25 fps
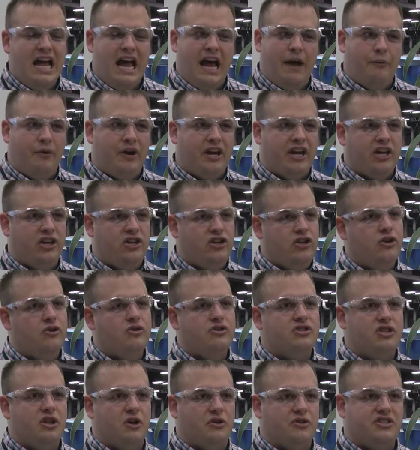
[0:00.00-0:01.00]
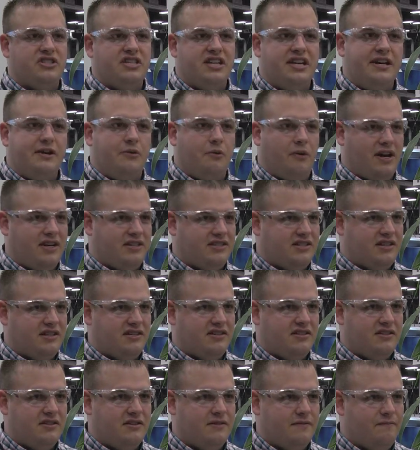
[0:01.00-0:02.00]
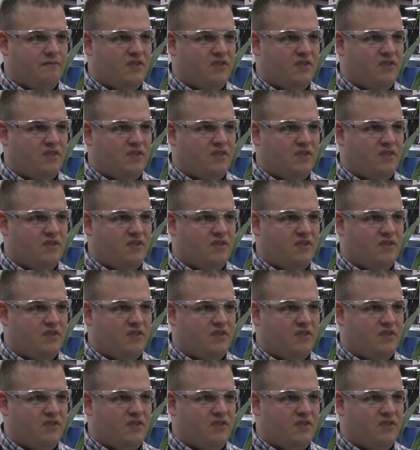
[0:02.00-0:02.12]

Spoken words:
And we can use those sequences